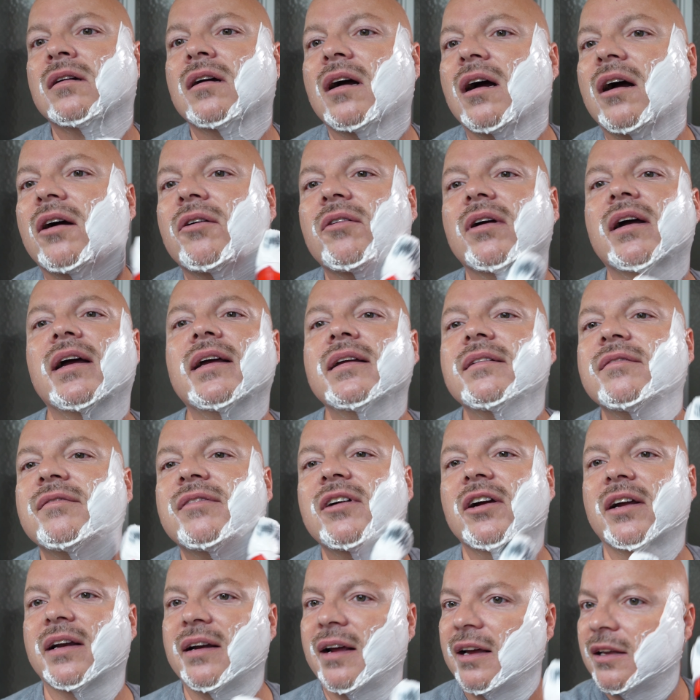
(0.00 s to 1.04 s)
All right,
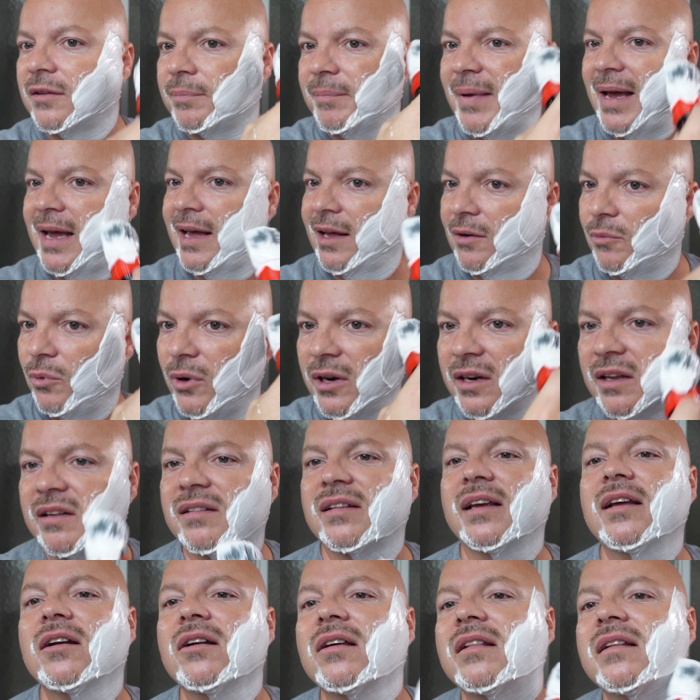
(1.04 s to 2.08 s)
very nice. Man, what a
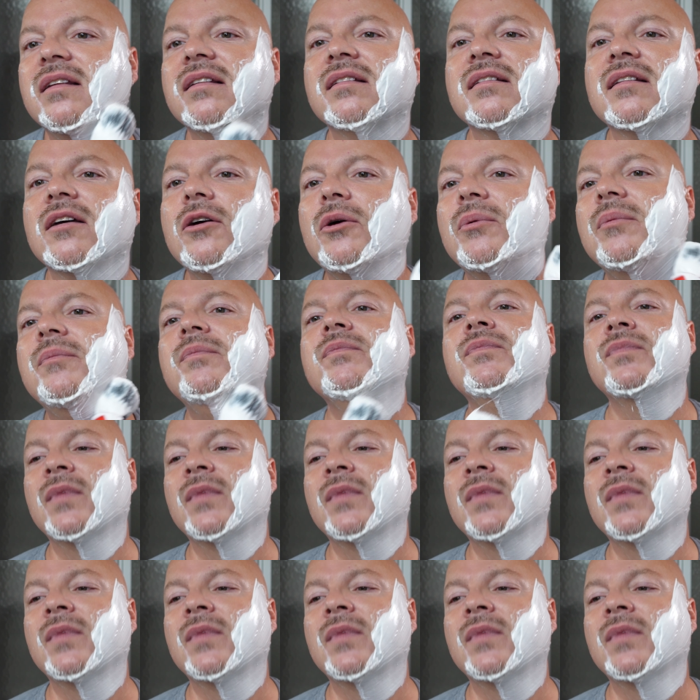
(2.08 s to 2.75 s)
scent on this soap.